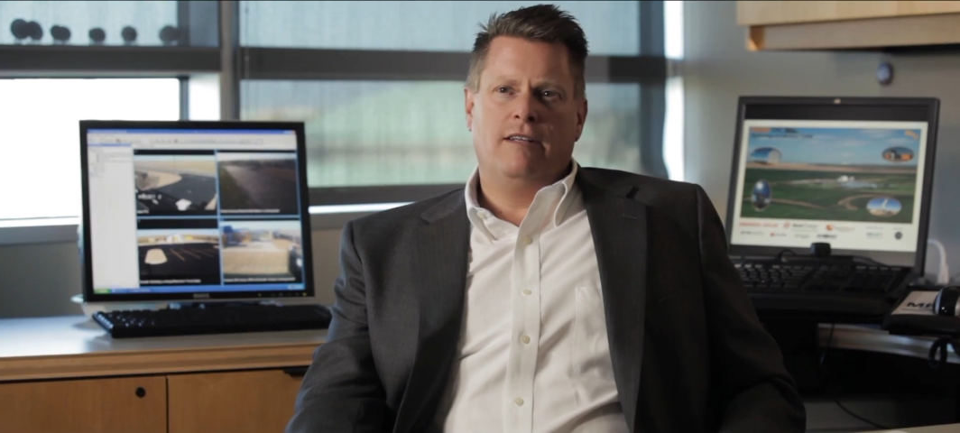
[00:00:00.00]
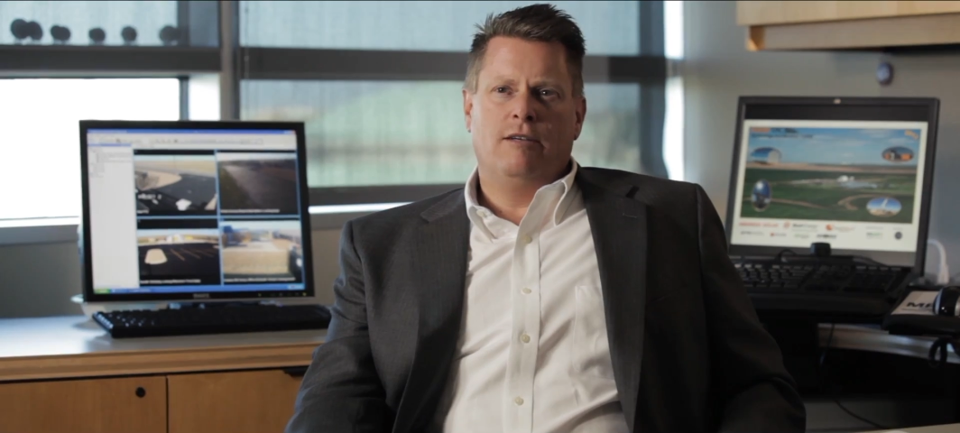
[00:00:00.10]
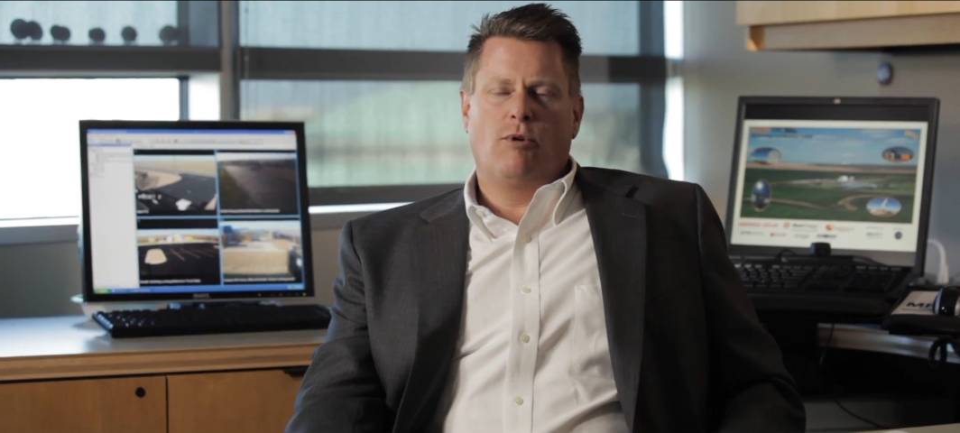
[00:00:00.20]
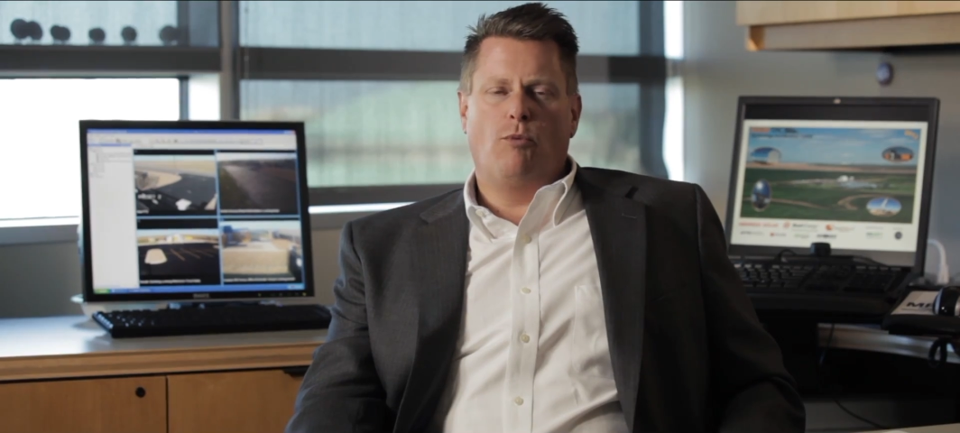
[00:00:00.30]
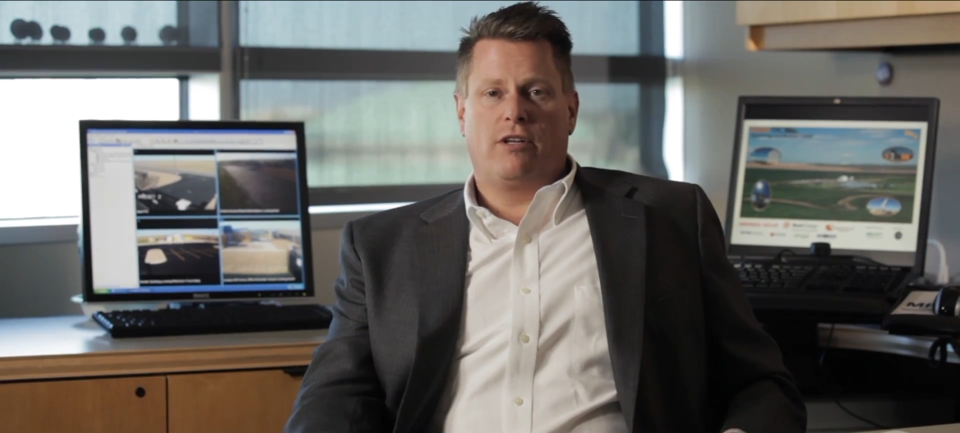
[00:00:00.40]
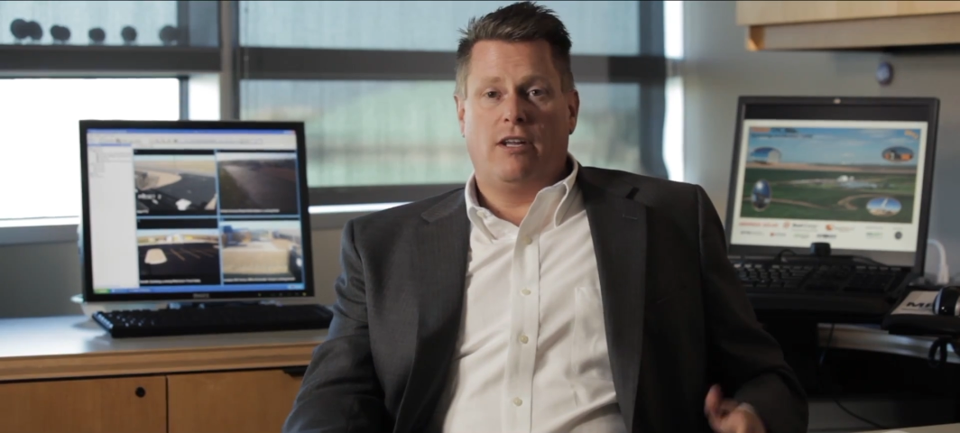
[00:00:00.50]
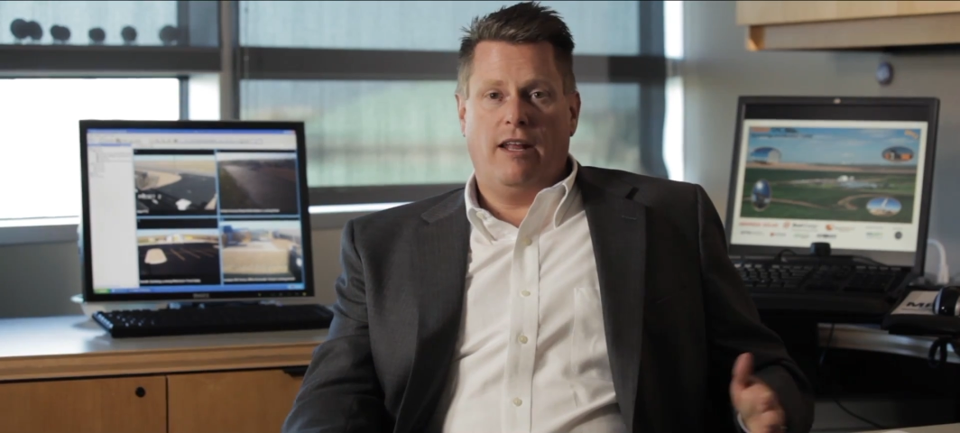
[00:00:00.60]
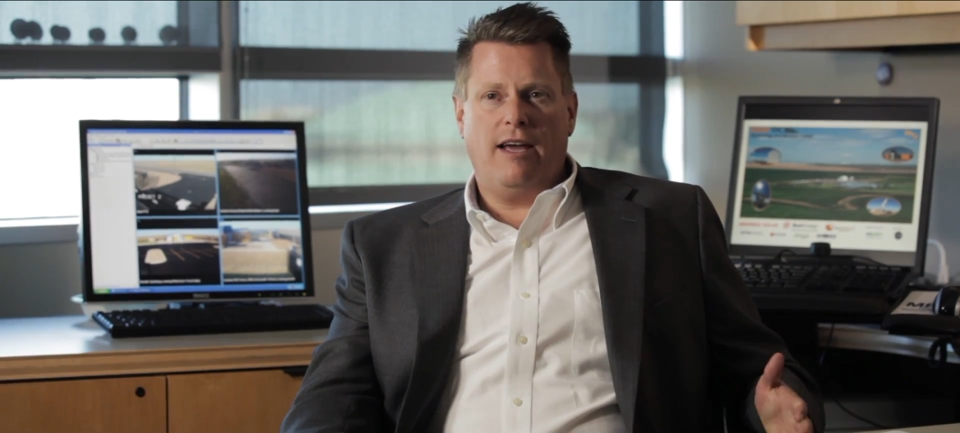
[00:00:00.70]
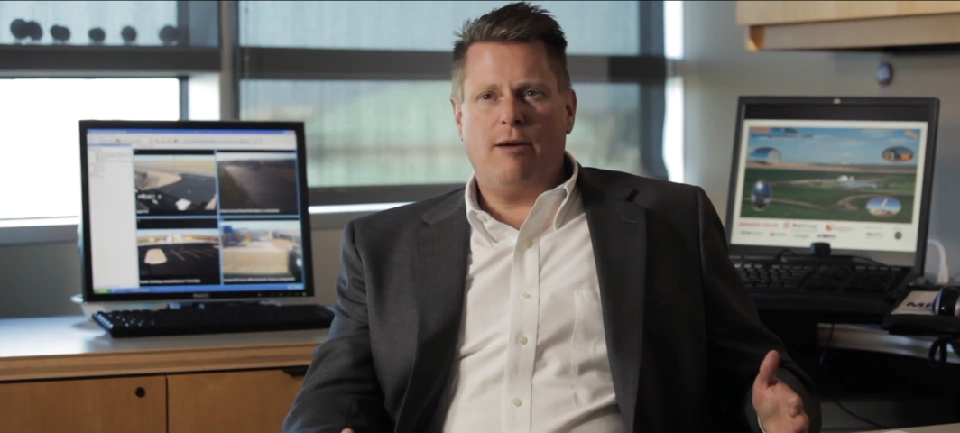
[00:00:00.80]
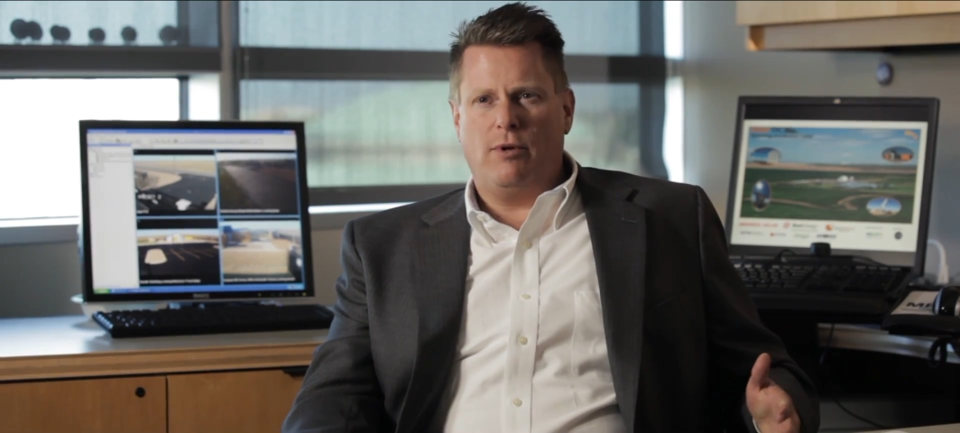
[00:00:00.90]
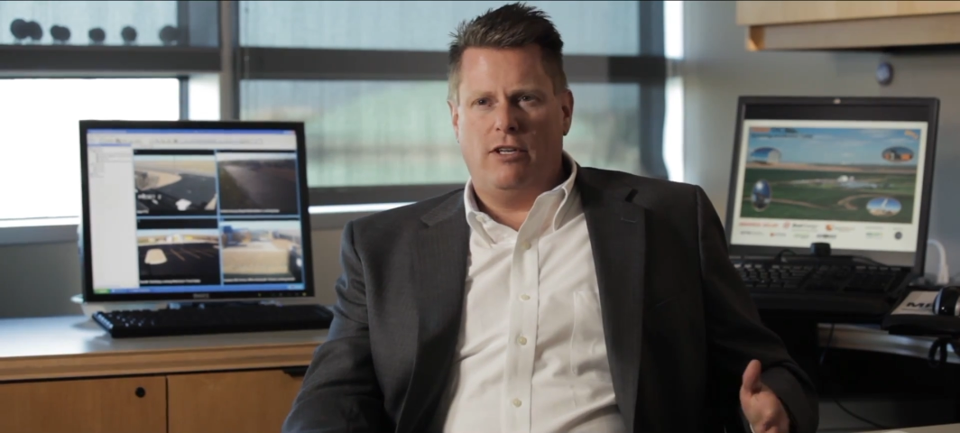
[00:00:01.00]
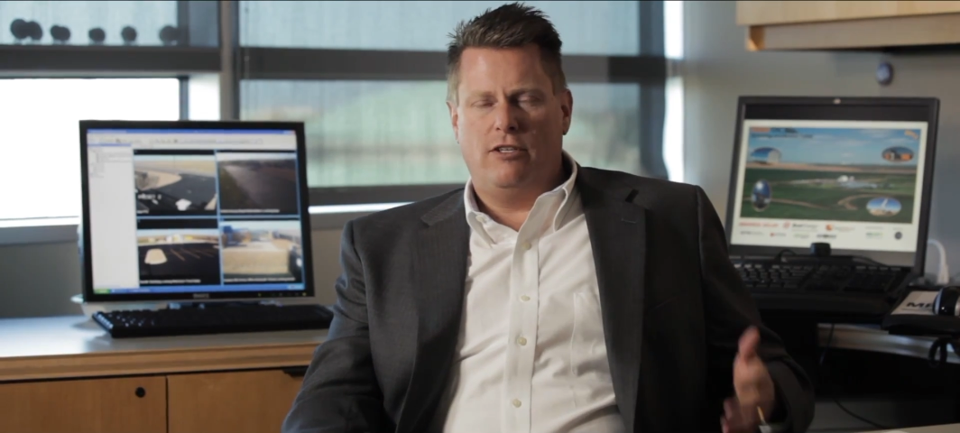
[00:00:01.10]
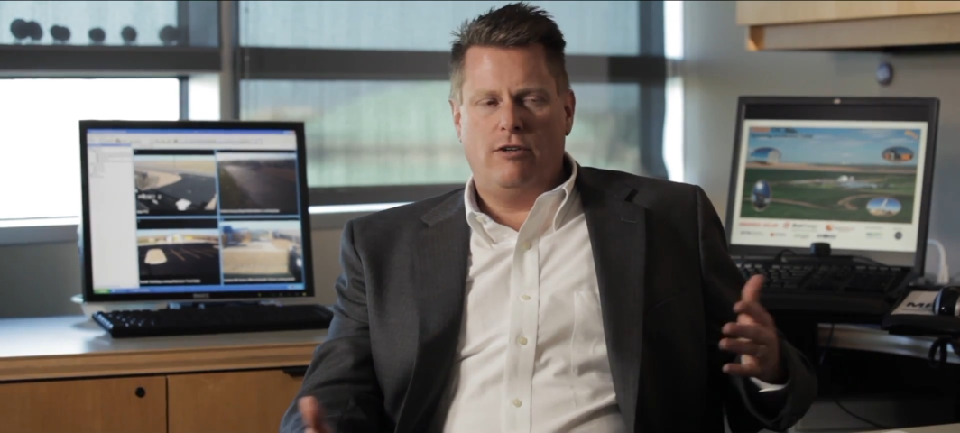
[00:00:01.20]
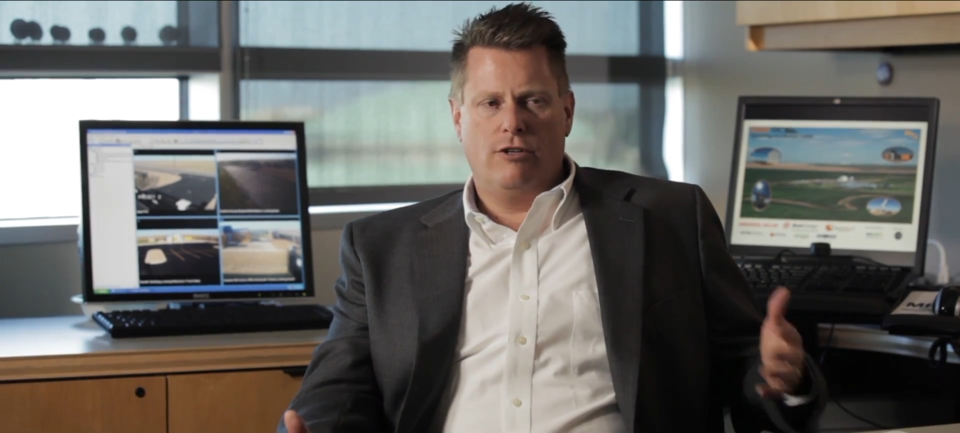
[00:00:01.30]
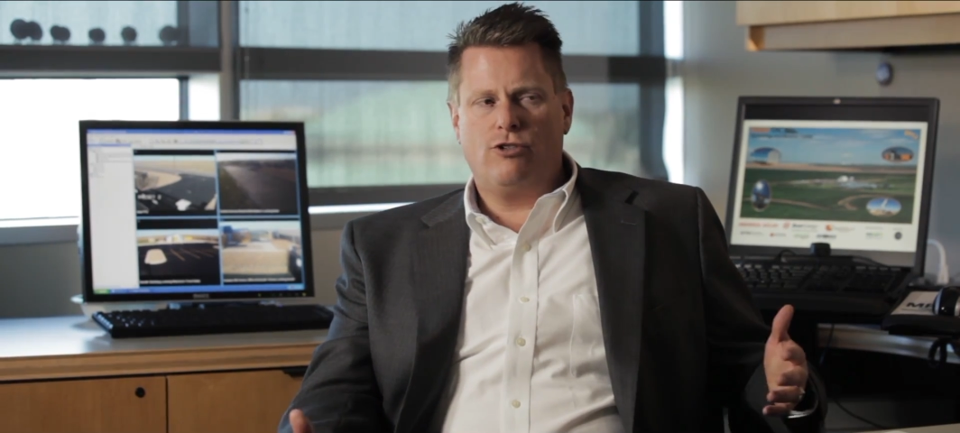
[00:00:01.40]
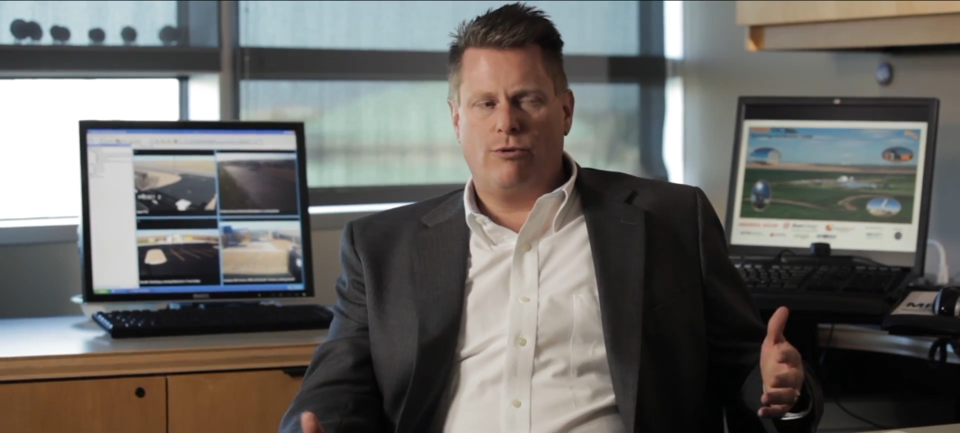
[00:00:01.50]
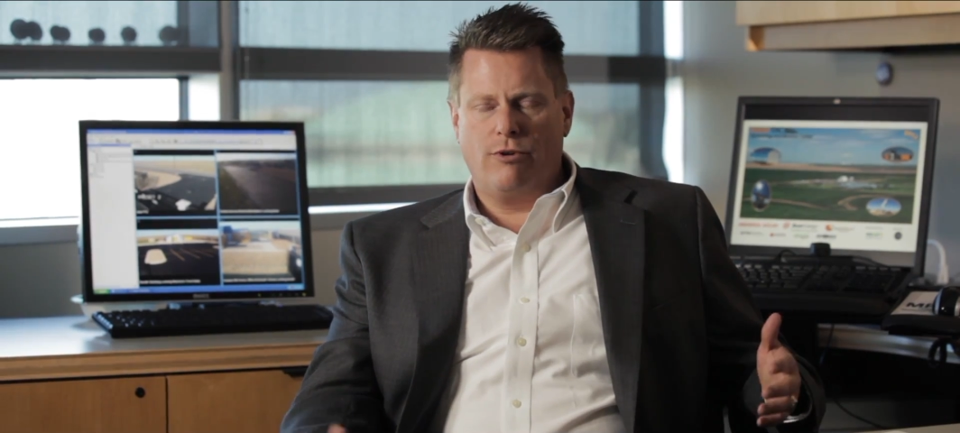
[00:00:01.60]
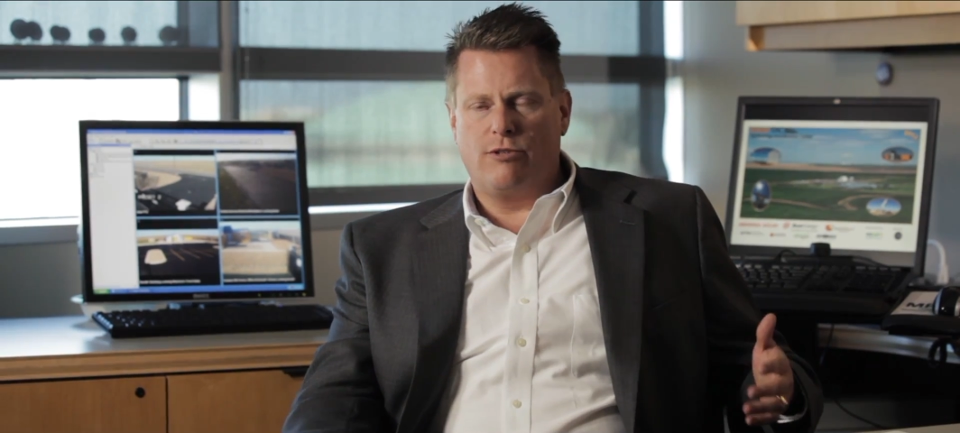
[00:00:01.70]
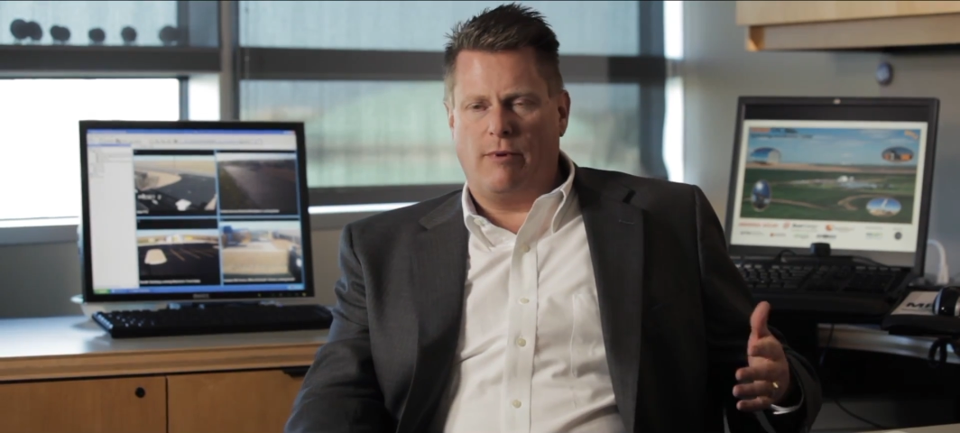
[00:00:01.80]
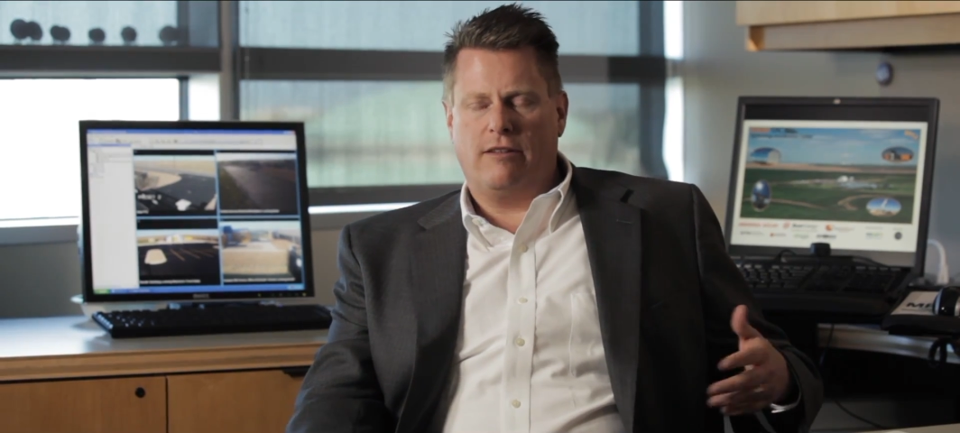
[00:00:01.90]
But what can happen, and you hear
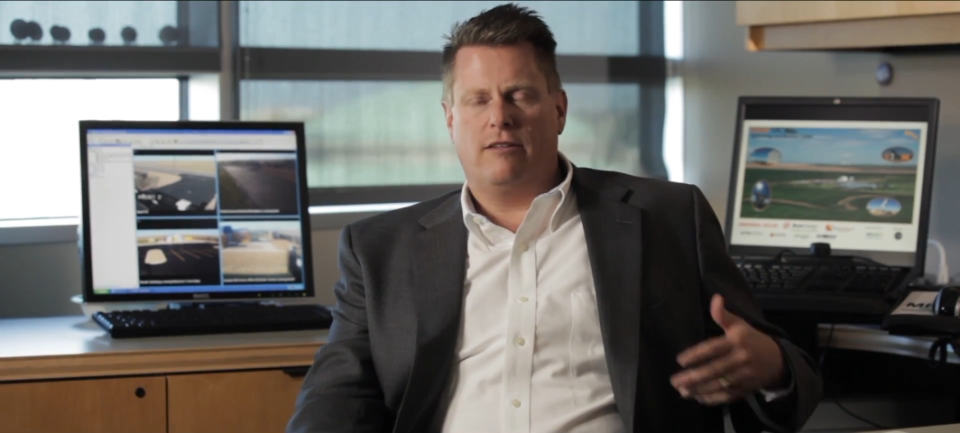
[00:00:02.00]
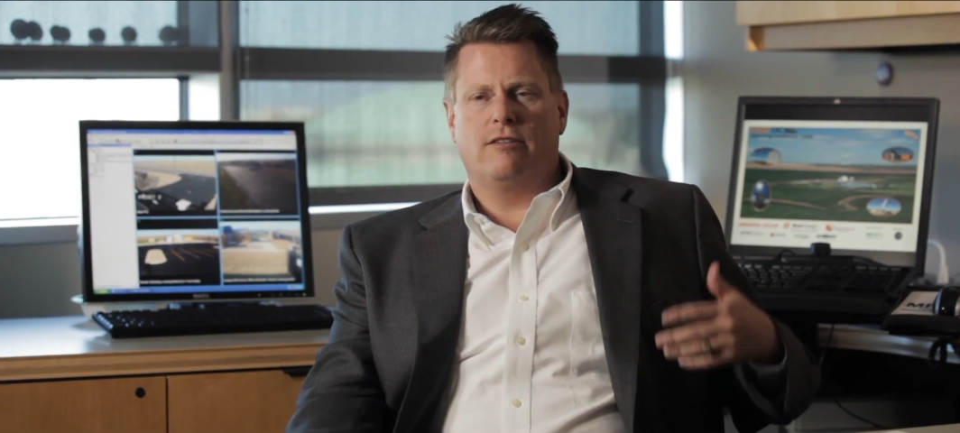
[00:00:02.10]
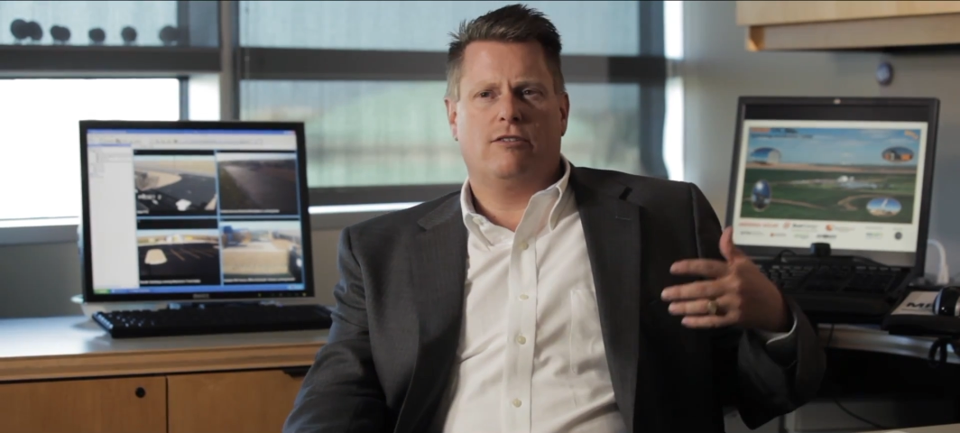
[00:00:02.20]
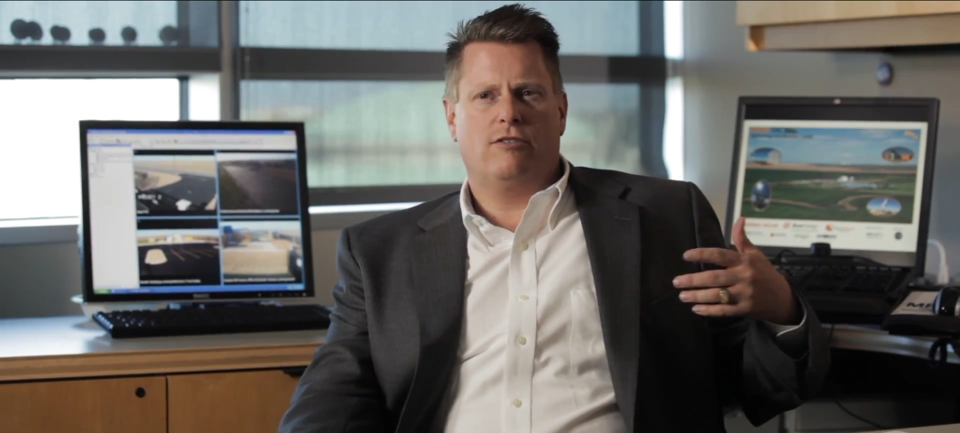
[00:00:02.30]
stories about this,